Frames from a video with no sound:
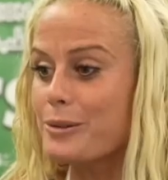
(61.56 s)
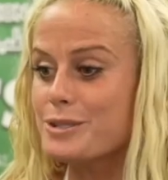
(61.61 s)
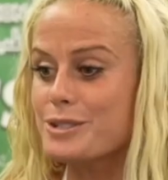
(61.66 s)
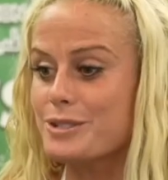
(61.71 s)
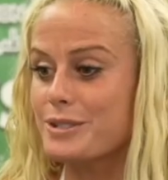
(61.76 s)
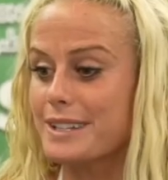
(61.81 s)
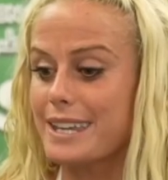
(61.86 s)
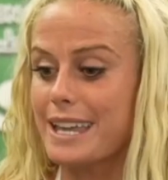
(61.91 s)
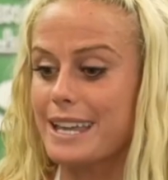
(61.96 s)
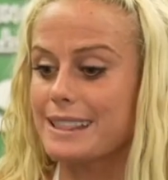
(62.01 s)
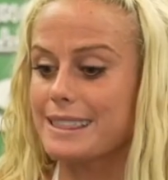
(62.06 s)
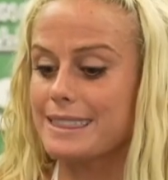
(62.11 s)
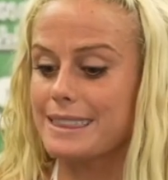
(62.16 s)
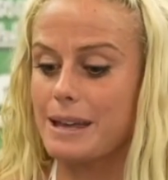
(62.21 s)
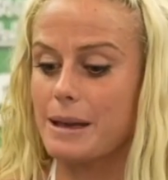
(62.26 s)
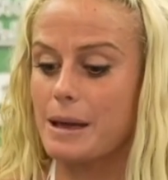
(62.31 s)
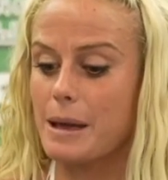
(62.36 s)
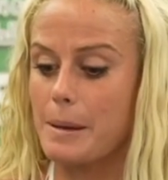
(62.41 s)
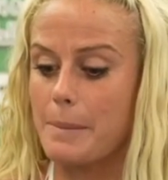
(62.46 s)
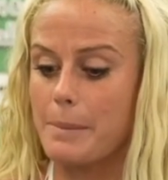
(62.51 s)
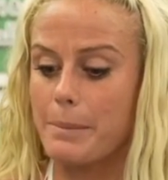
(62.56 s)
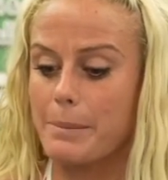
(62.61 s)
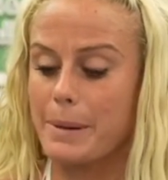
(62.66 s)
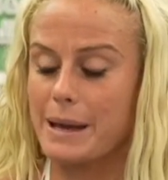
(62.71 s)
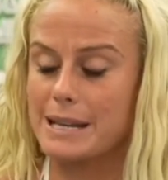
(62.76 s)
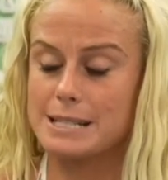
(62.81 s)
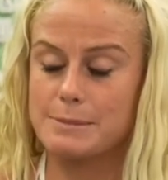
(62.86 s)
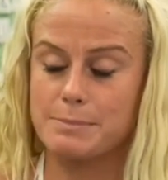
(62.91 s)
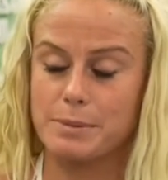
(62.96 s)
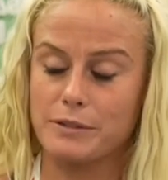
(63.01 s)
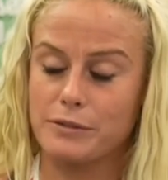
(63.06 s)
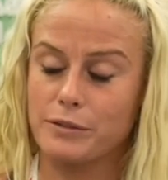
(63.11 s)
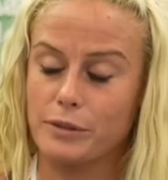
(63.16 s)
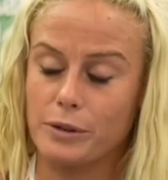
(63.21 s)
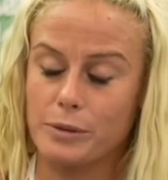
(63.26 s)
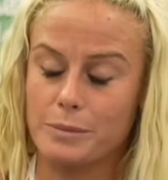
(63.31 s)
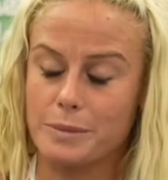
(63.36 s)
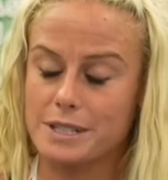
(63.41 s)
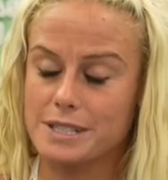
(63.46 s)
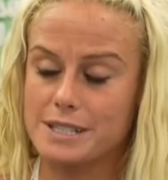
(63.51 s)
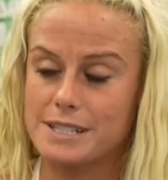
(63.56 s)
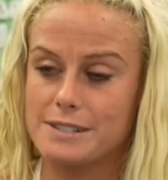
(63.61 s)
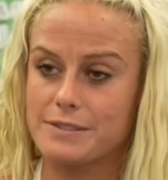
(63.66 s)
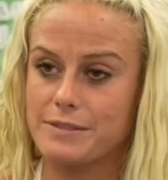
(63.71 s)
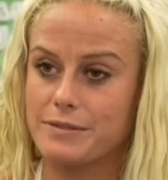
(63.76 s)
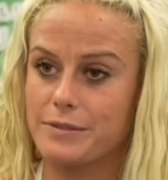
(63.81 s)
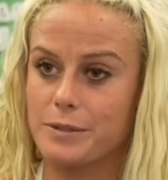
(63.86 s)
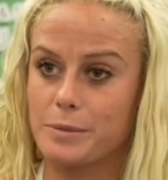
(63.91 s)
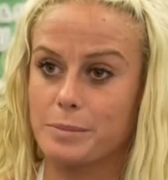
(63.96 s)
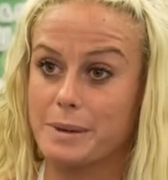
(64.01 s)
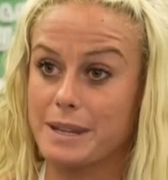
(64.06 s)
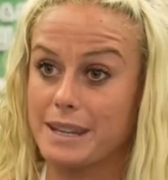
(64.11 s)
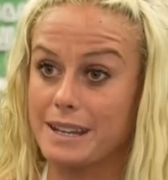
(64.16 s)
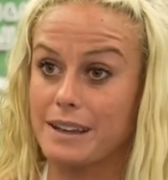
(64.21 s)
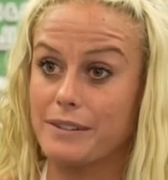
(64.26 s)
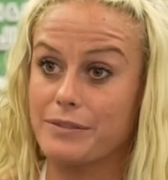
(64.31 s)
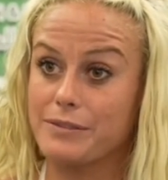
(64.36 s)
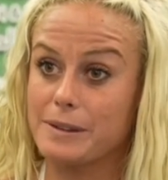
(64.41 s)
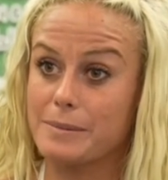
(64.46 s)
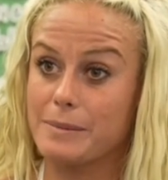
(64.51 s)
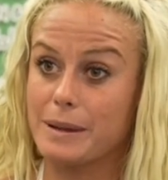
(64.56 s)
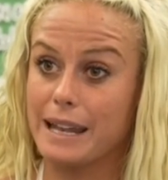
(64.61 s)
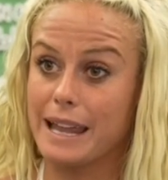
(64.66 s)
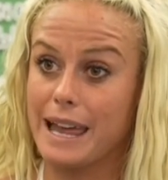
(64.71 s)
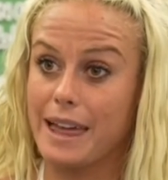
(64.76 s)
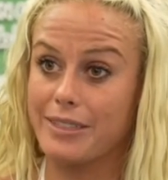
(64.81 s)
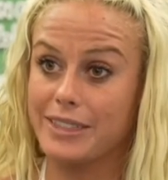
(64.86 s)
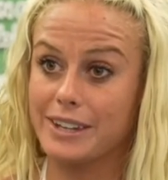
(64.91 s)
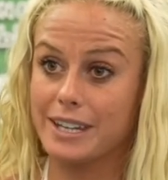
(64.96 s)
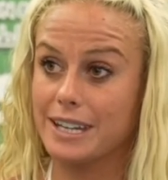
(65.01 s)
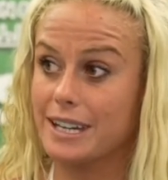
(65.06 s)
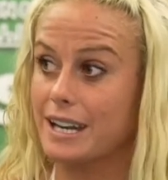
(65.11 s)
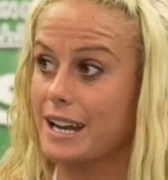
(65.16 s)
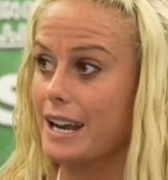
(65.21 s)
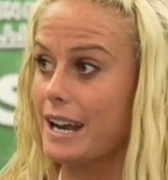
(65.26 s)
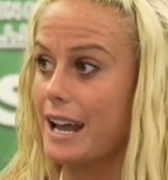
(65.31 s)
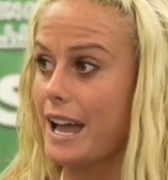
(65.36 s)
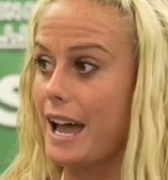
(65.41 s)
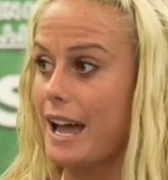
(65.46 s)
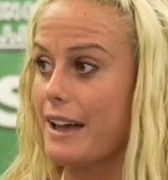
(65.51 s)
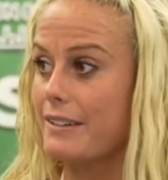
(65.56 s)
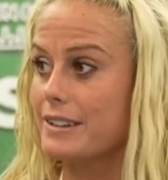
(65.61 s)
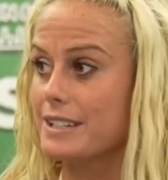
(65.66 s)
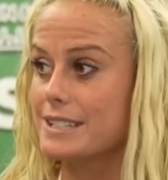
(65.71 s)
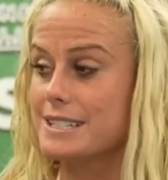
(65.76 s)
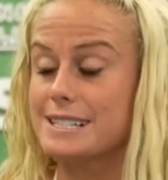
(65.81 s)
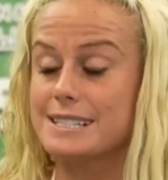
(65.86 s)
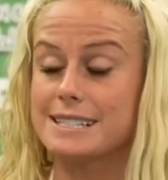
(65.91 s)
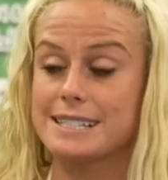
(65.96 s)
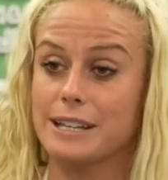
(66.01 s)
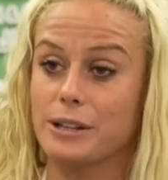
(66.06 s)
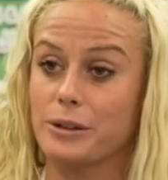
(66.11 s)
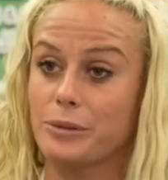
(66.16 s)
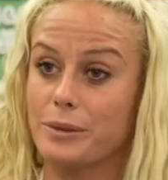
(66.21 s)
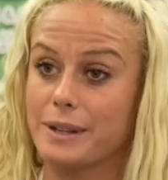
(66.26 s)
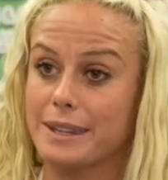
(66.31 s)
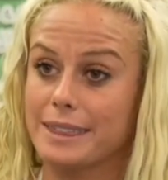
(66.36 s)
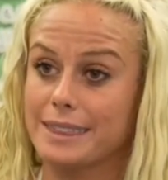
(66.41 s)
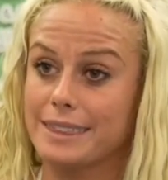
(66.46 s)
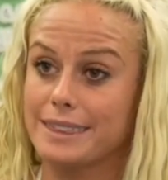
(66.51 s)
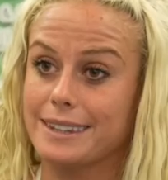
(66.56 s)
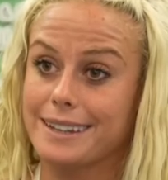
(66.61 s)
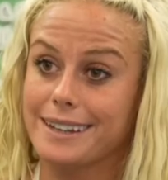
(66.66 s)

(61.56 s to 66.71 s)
to get the best performance for being a female athlete and having to deal with